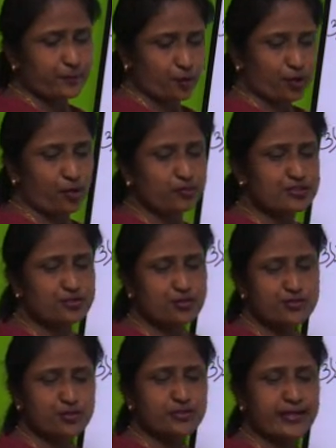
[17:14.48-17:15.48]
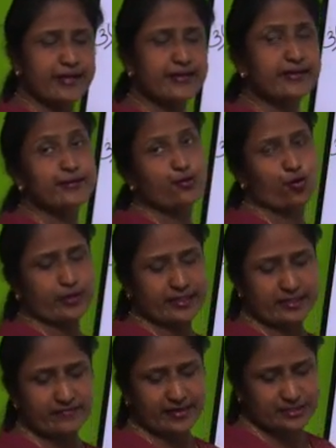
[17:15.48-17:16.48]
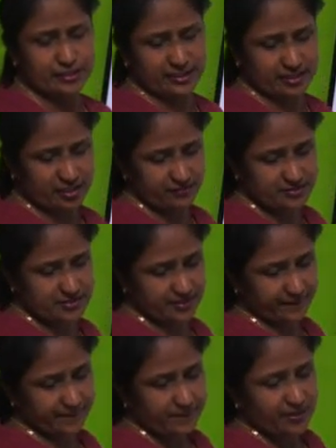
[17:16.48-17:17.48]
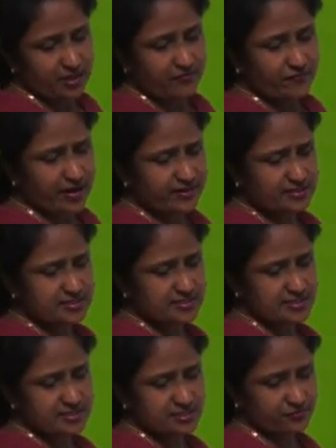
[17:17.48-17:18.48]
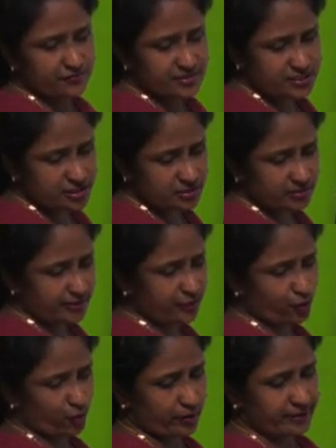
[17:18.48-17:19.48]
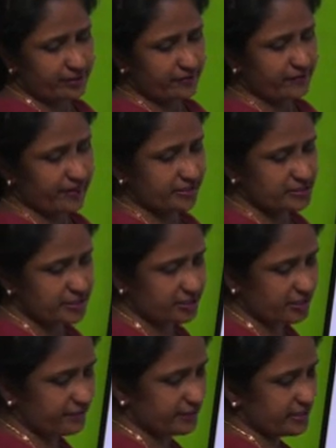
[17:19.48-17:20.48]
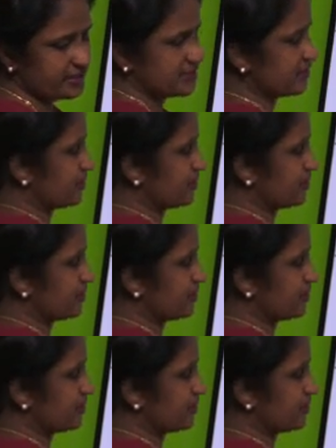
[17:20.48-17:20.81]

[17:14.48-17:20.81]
pronoun is also there and interrogative adjective is there. Why this is which interrogative adjective it is?